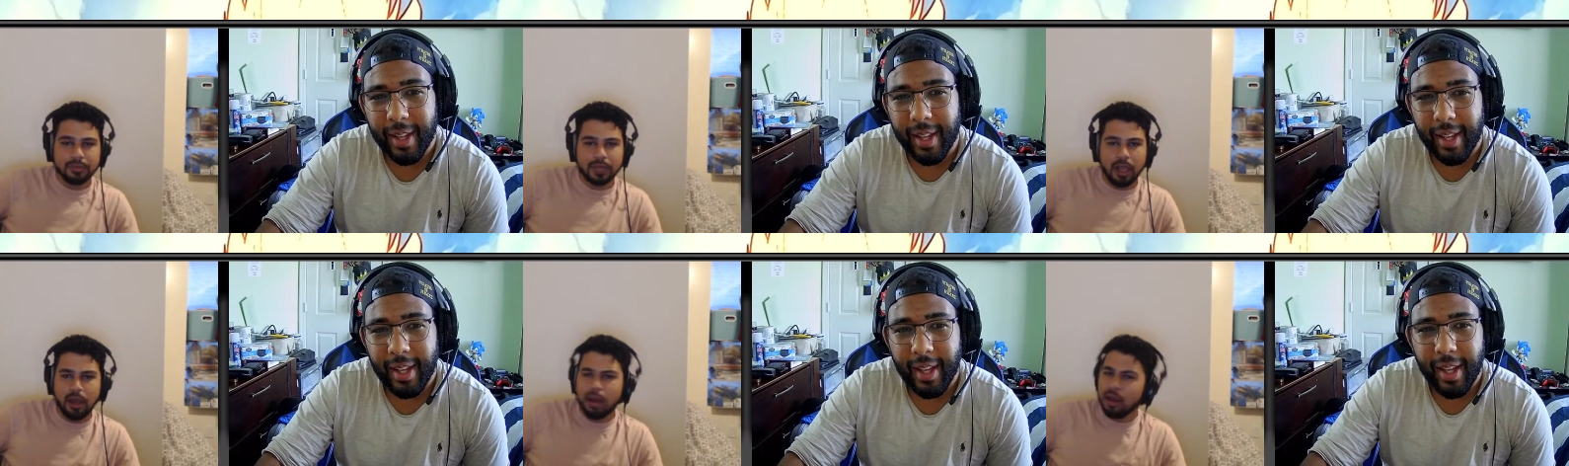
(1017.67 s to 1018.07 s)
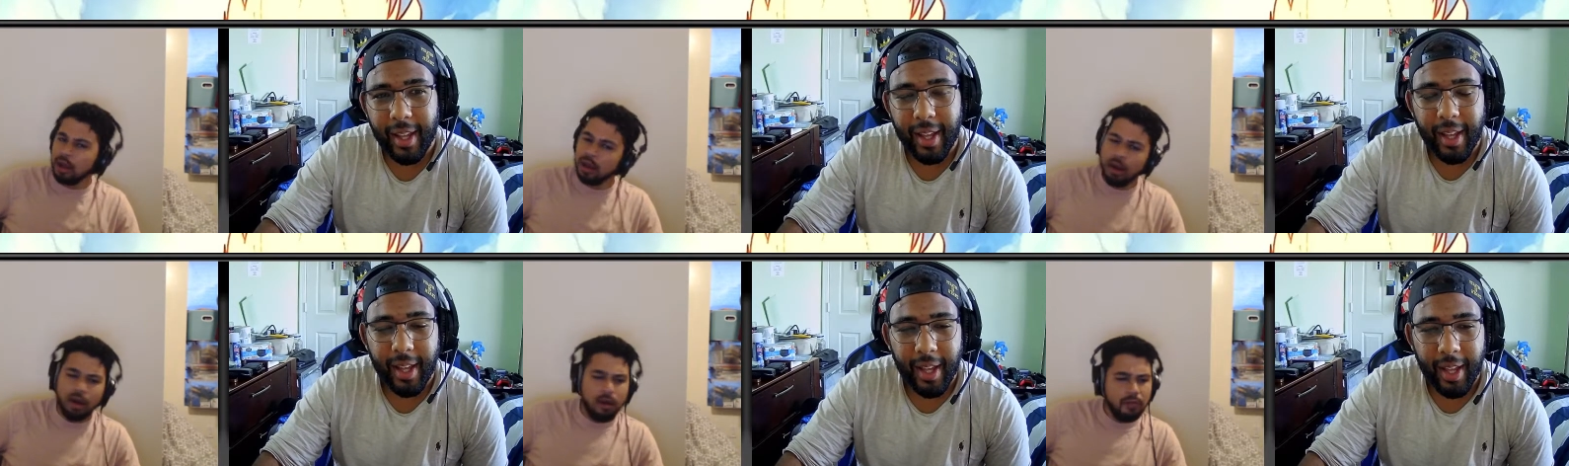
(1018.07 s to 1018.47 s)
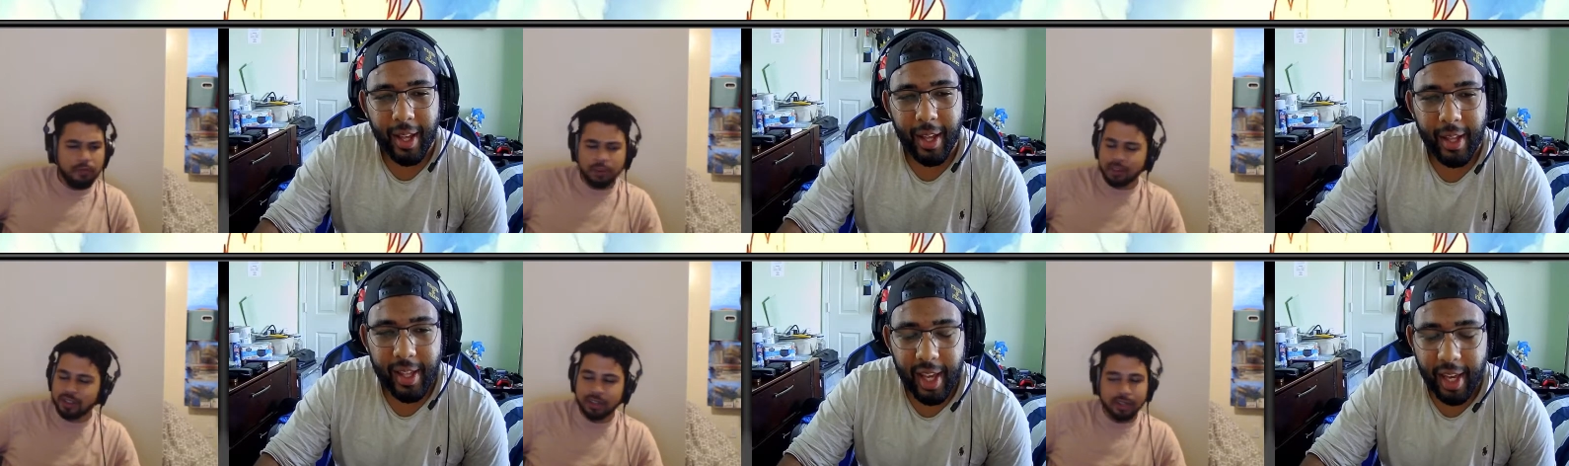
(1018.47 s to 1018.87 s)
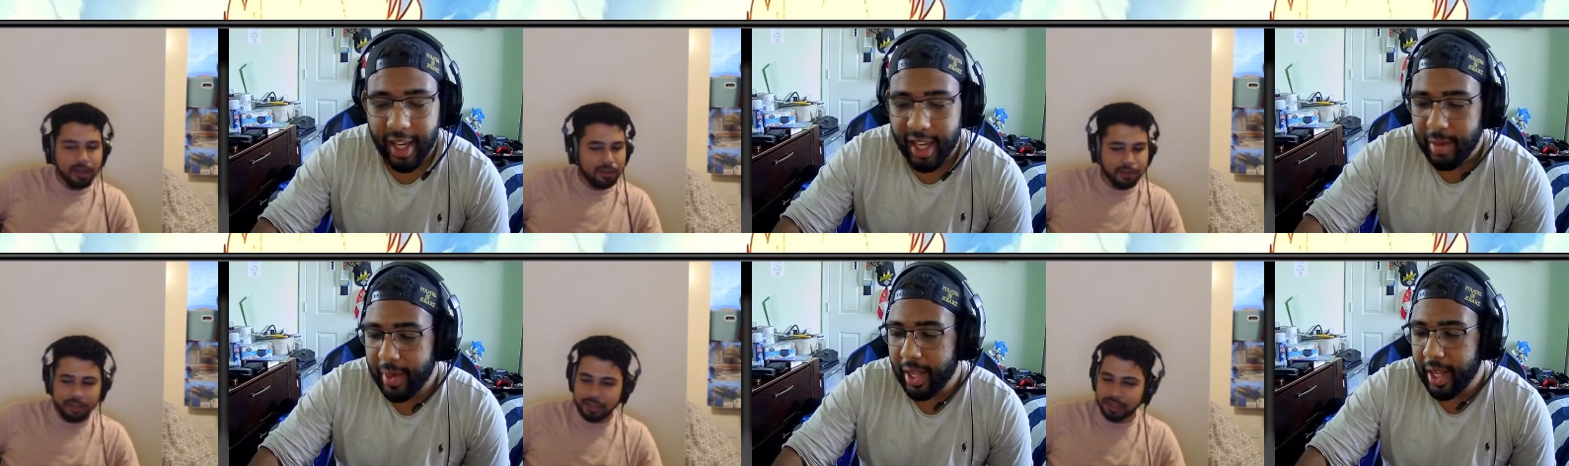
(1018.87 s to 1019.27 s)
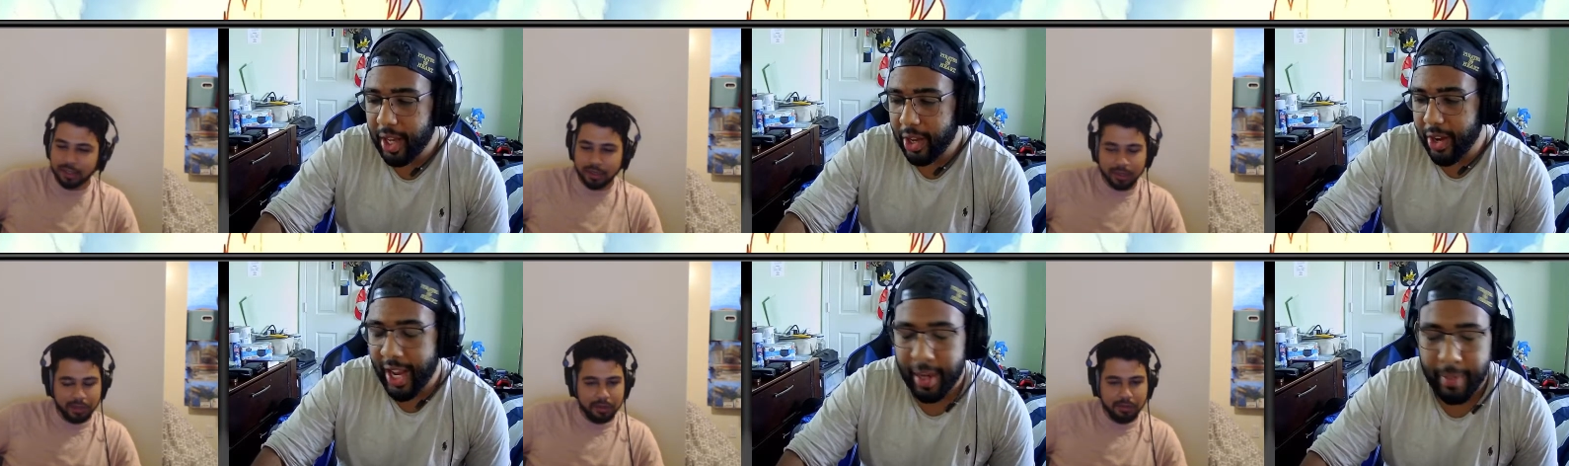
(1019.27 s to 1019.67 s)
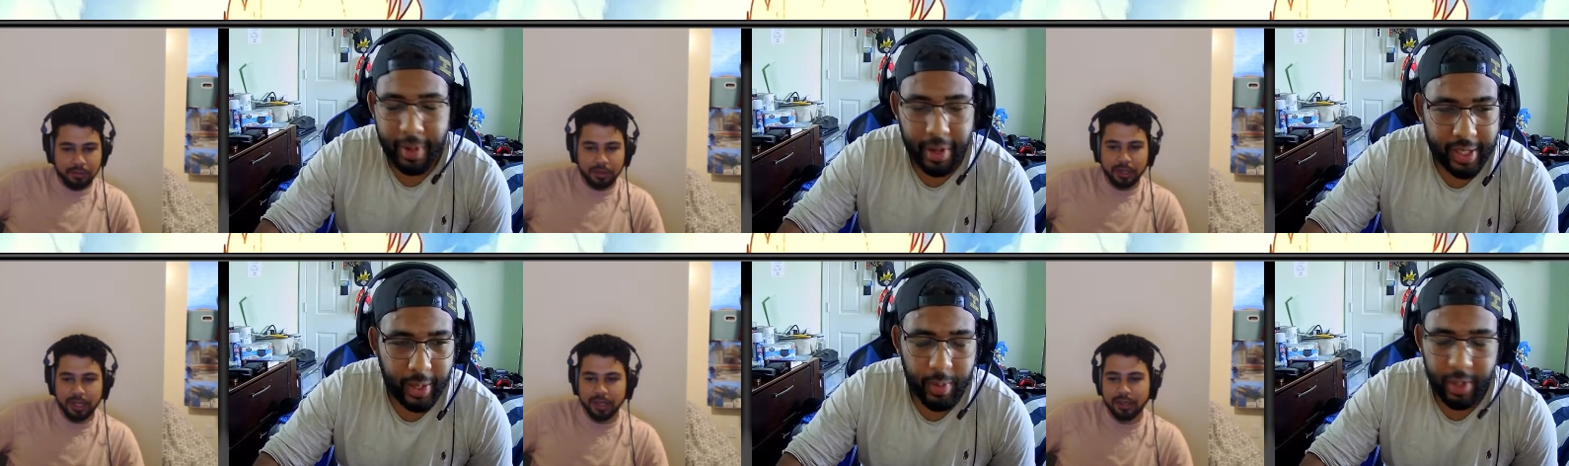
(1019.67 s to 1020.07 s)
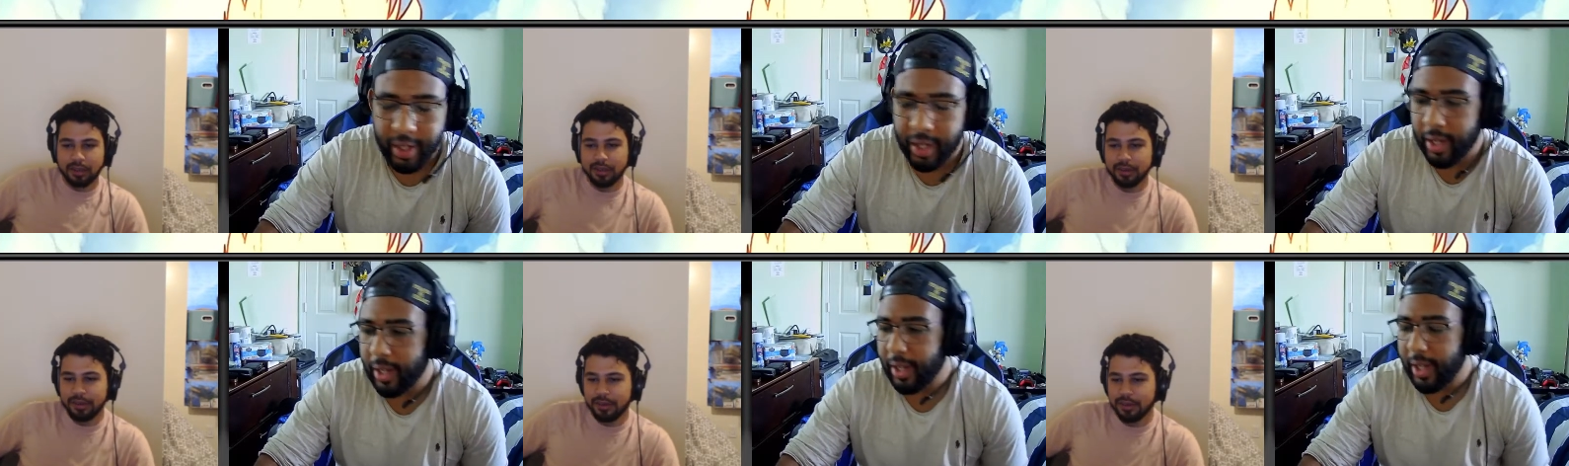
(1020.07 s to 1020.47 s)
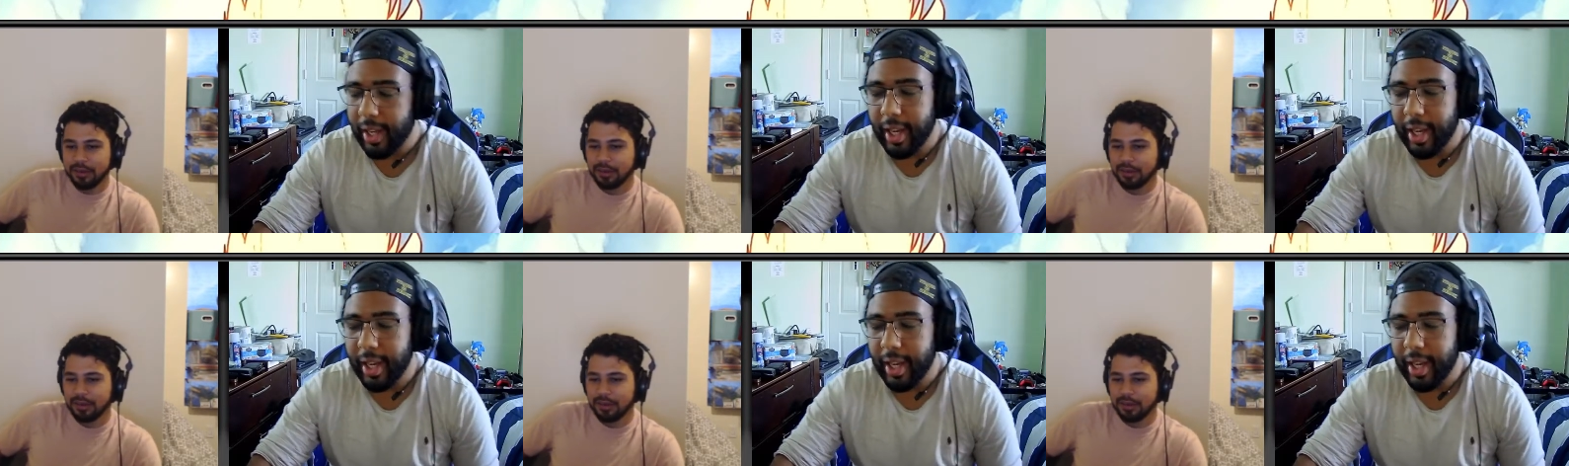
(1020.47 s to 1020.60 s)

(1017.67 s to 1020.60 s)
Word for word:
Speaker 1: For sure, for yeah, sure. Him and the sure. other animators but, oh, that worked on it.